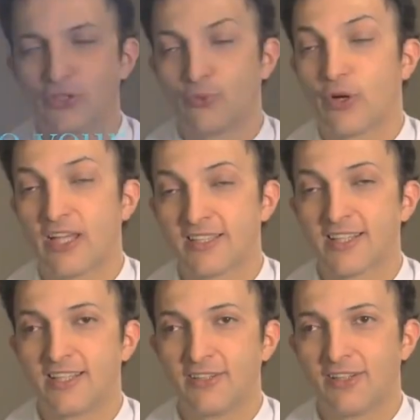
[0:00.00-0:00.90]

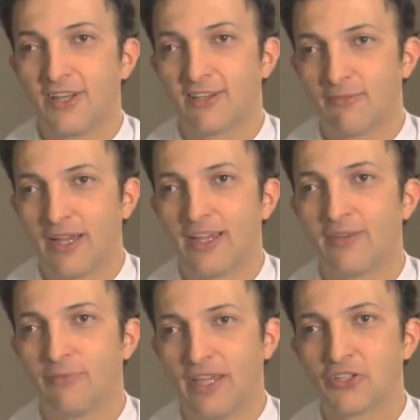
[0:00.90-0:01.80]
Surprisingly, a lot of
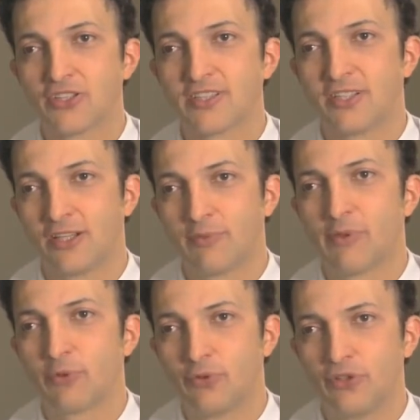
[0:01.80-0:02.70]
my patients, a lot
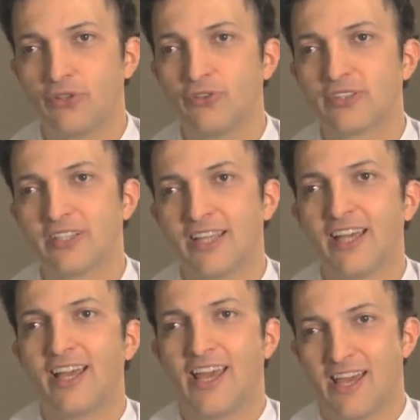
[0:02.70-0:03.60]
of people who use it,
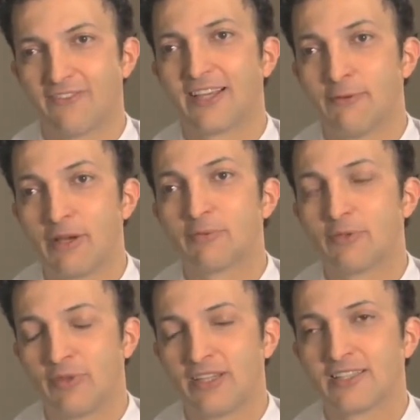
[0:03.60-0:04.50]
have come
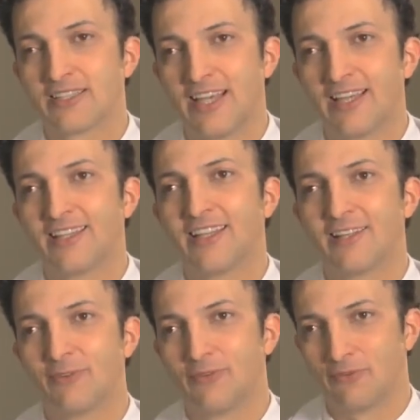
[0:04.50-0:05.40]
up to me and said
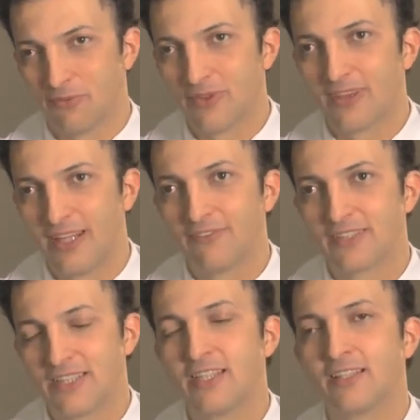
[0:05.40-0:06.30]
that
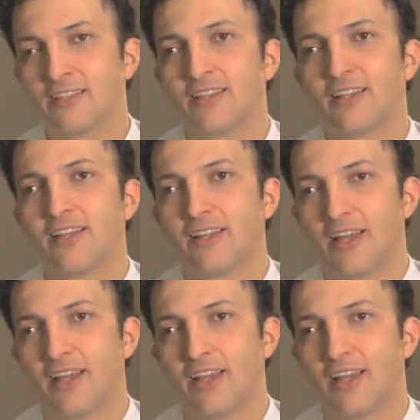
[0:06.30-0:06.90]
they've seen